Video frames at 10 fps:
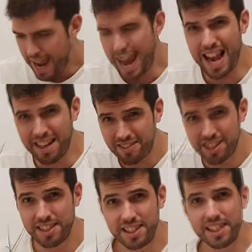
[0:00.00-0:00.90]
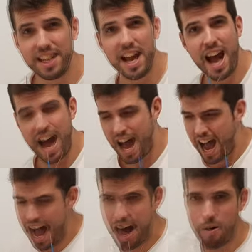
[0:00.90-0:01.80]
electricity
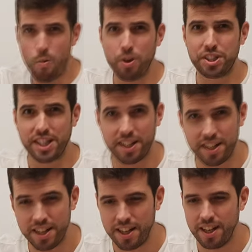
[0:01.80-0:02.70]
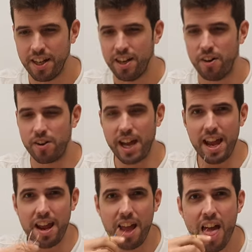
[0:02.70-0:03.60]
and water.
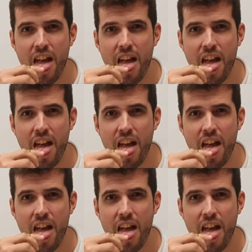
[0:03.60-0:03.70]
Okay?